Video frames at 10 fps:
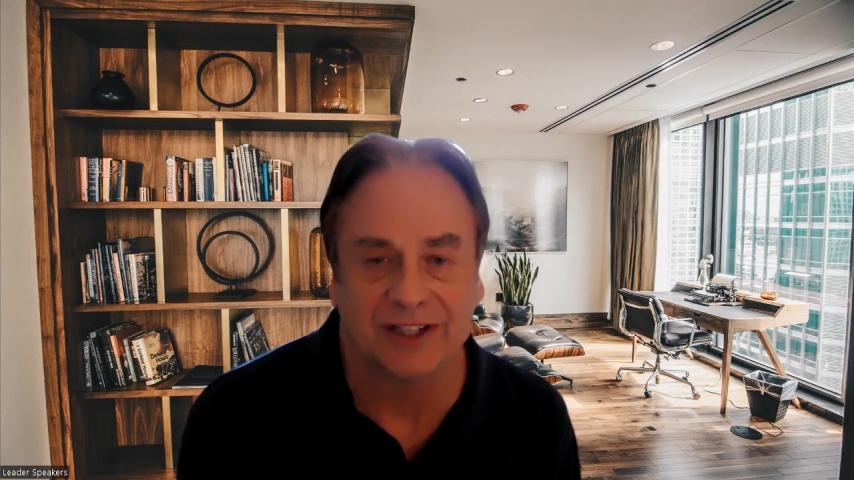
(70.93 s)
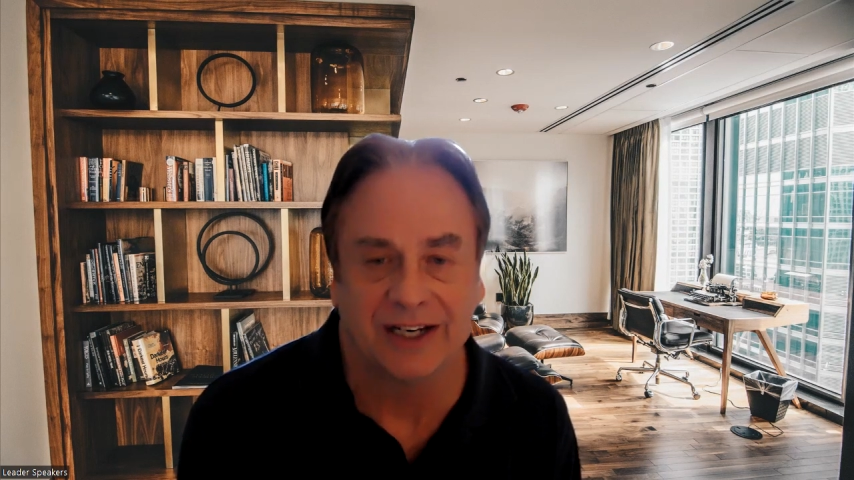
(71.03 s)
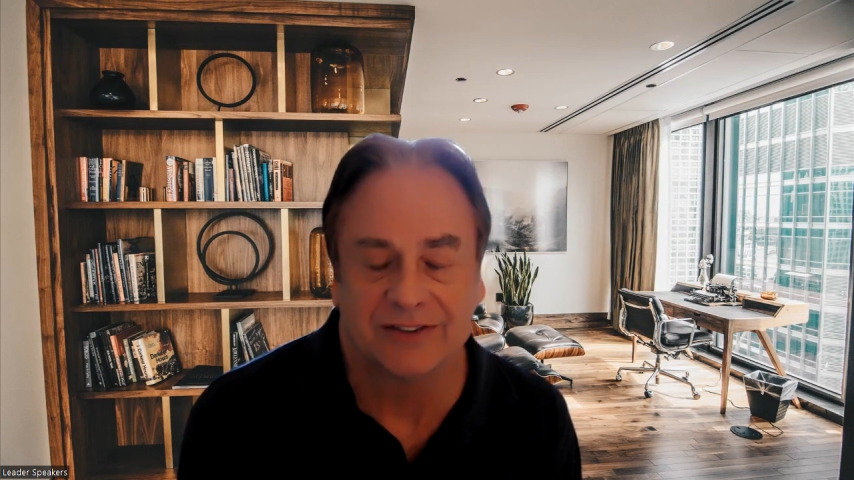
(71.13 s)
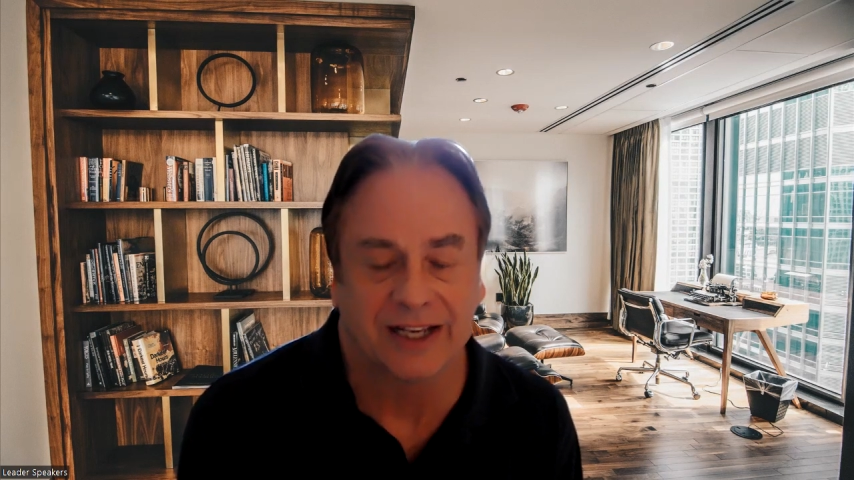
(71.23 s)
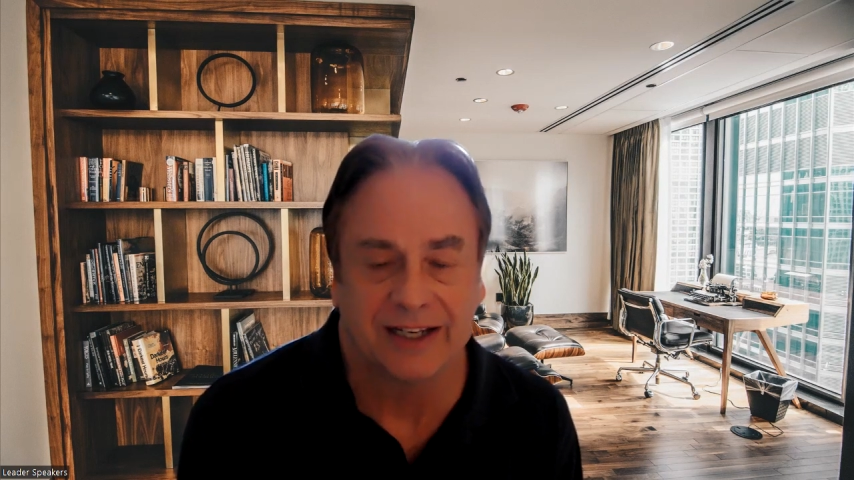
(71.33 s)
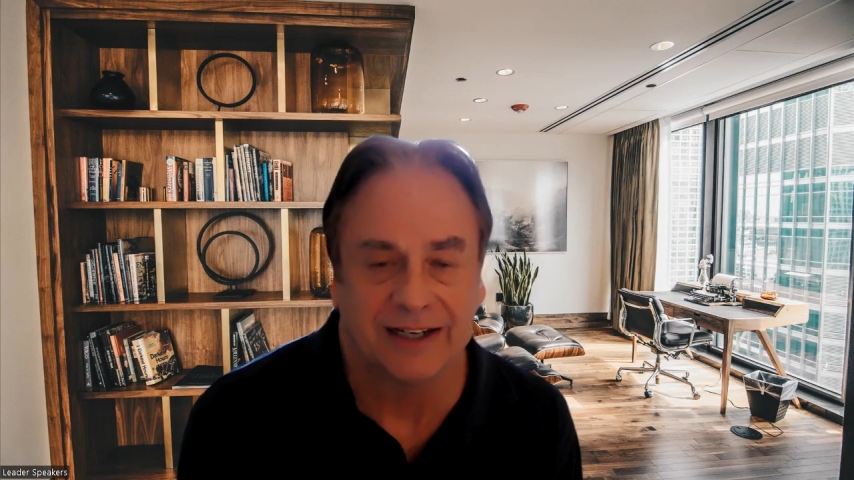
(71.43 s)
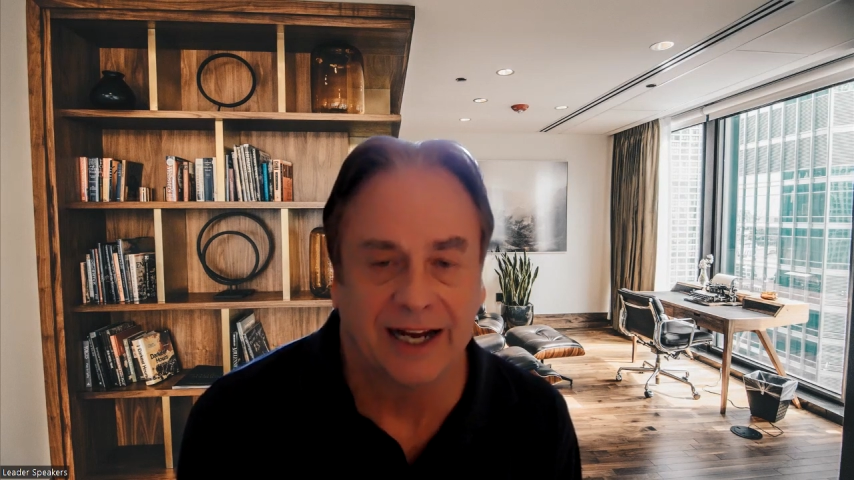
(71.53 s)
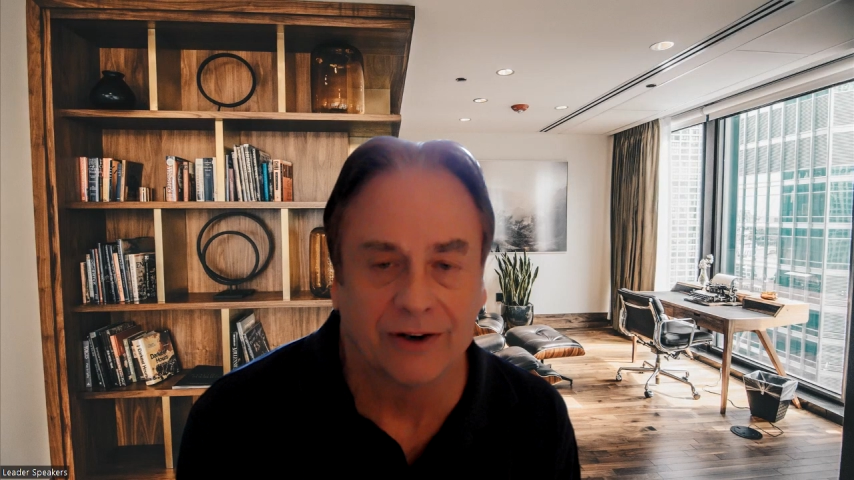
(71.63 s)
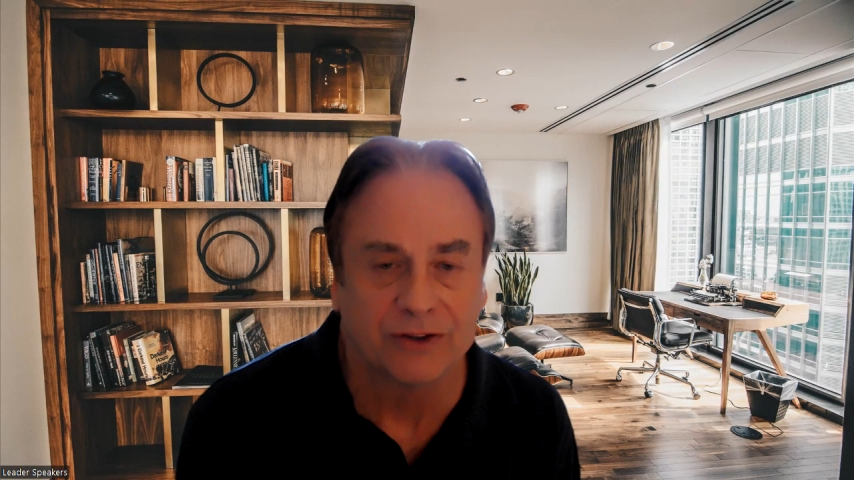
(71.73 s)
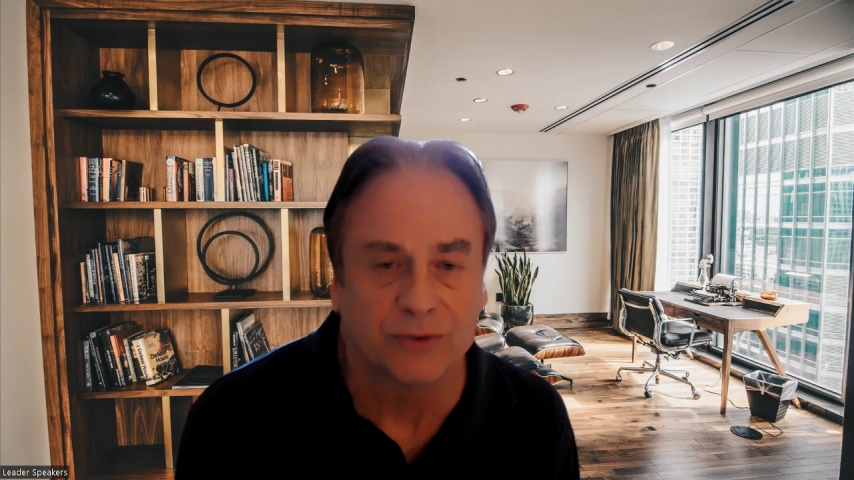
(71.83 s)
and it's like
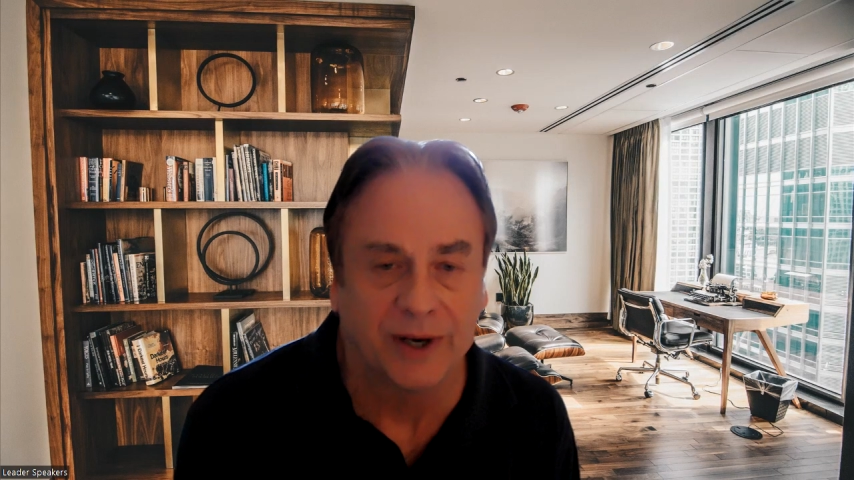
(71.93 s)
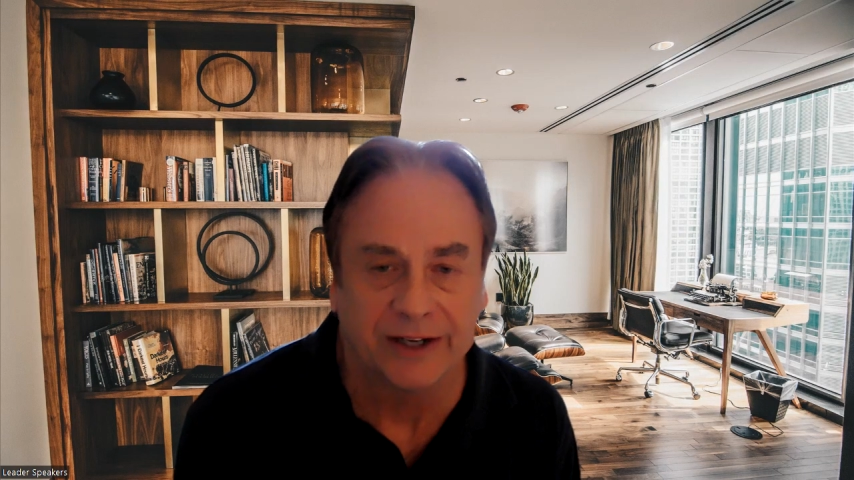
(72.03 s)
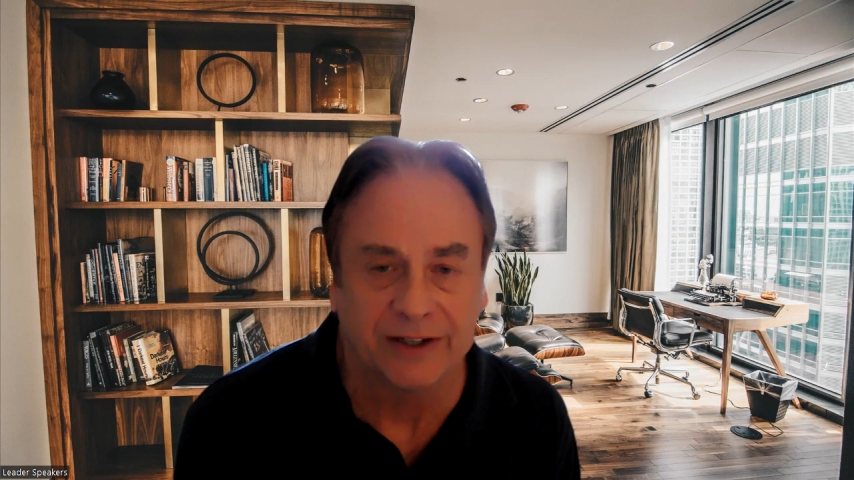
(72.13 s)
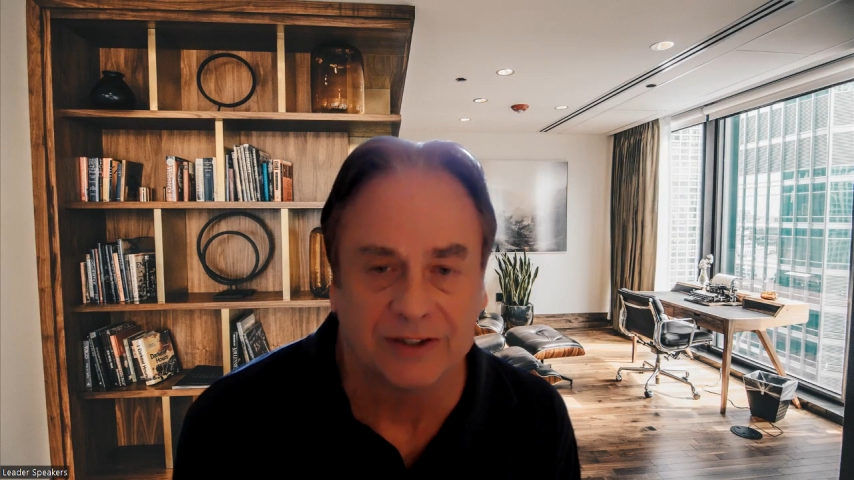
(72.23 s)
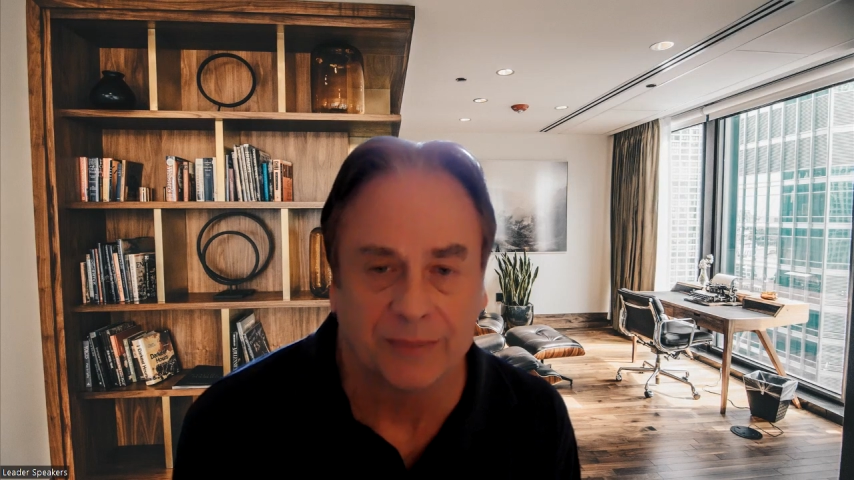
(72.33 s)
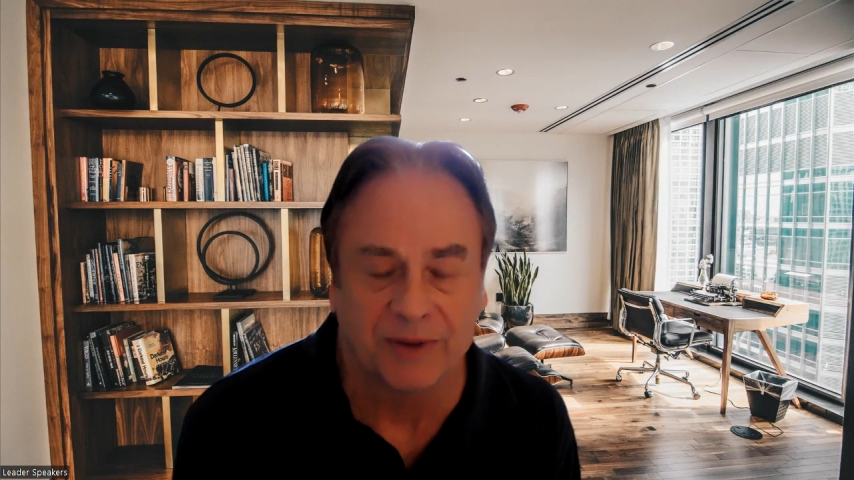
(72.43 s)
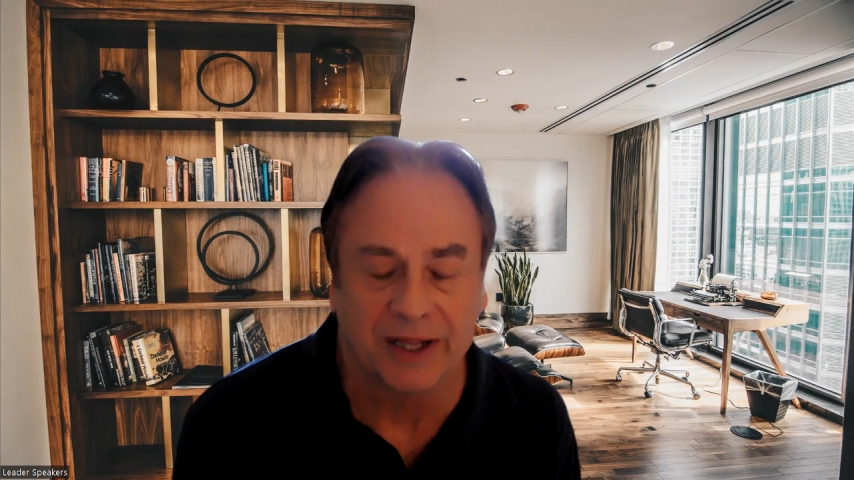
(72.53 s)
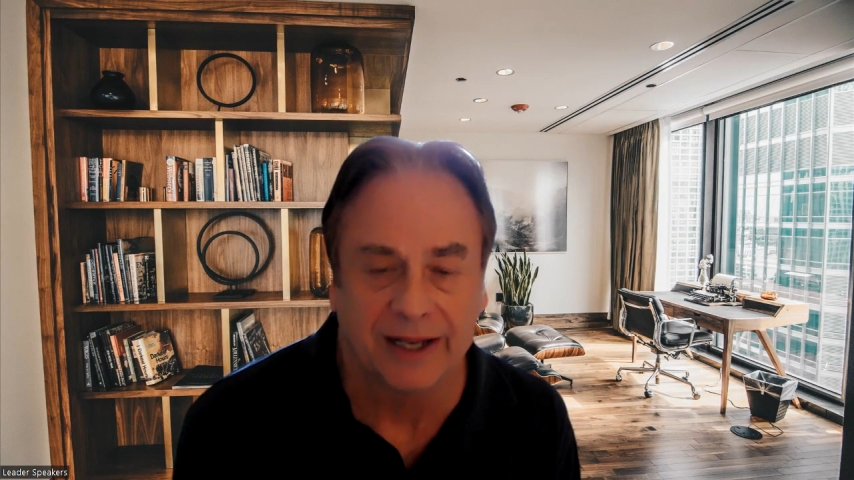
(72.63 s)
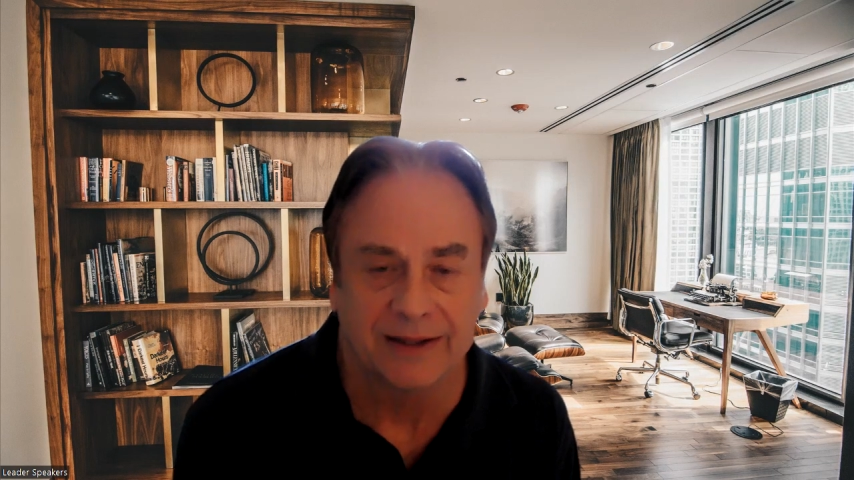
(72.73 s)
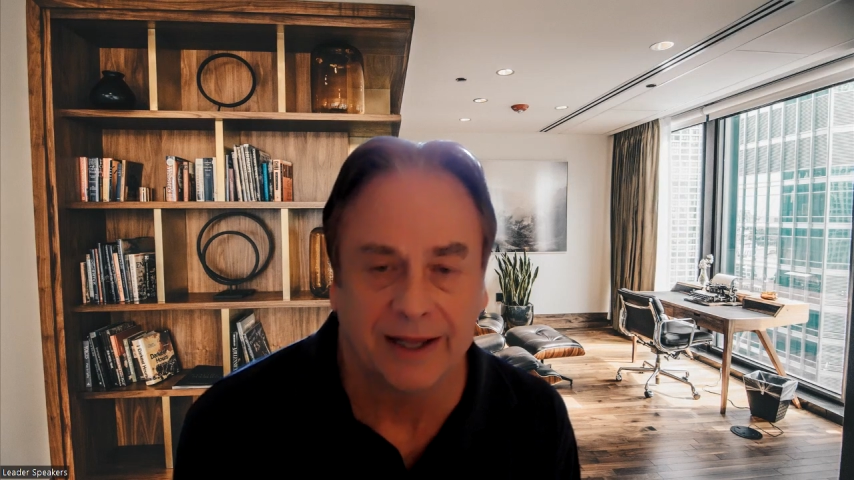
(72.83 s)
$1.20 or something
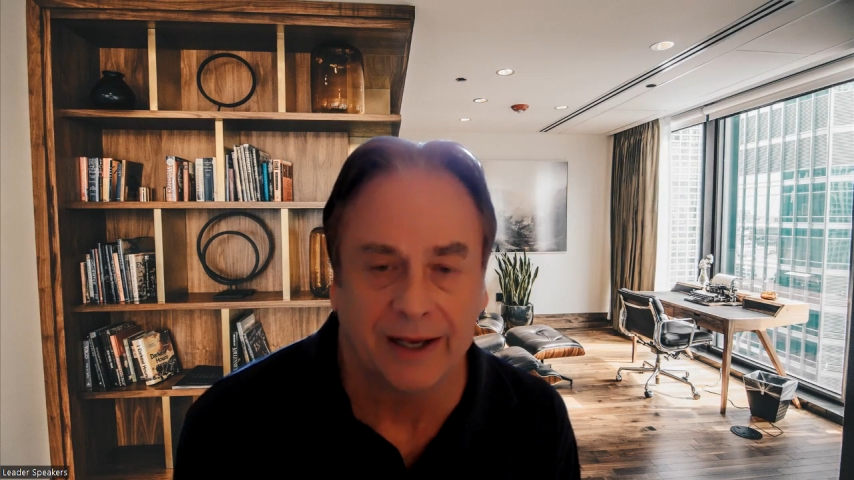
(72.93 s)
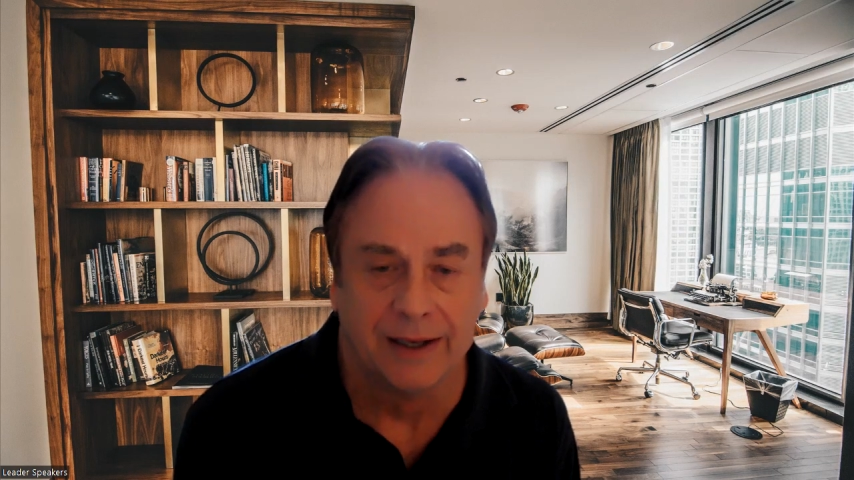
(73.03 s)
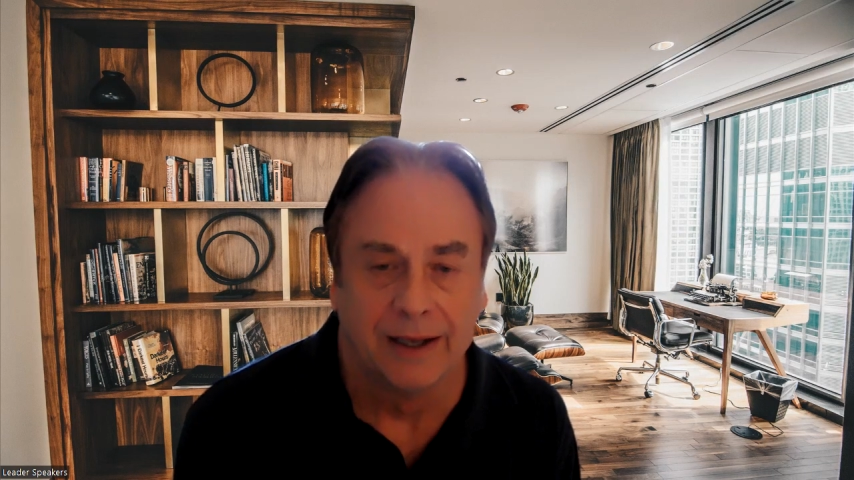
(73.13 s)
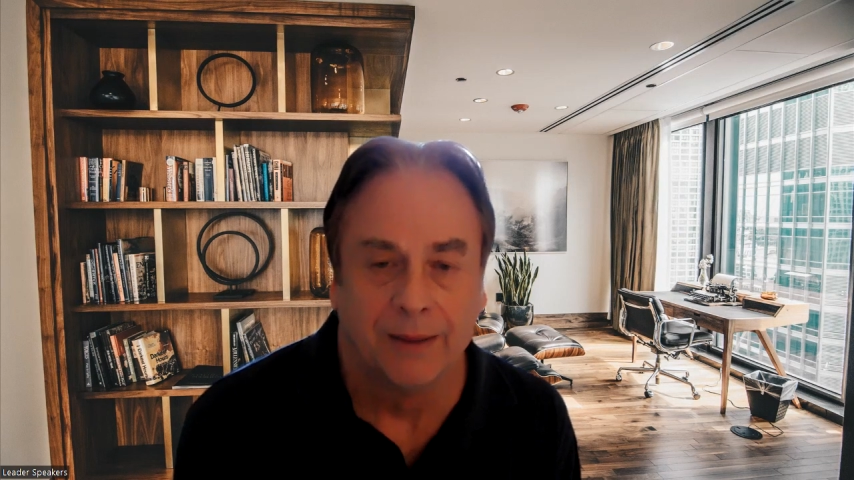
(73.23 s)
like that.